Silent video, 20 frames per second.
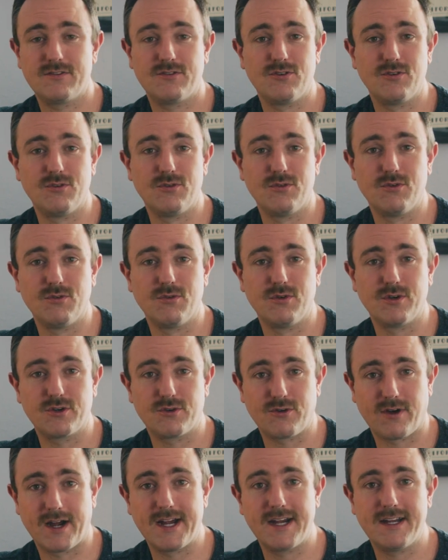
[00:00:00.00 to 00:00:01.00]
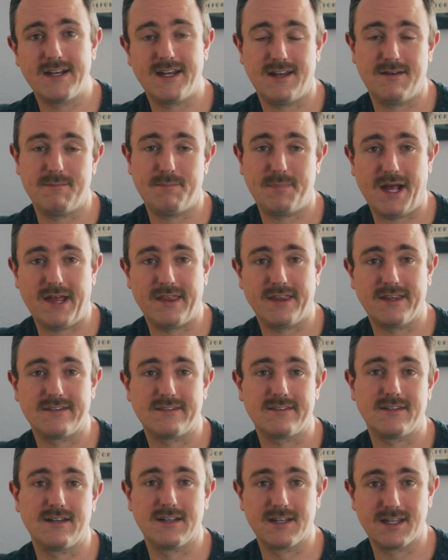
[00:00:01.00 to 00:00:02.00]
to grade and
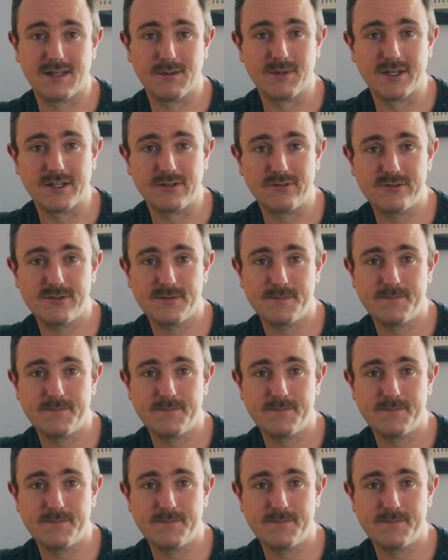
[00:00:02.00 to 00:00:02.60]
balance an image.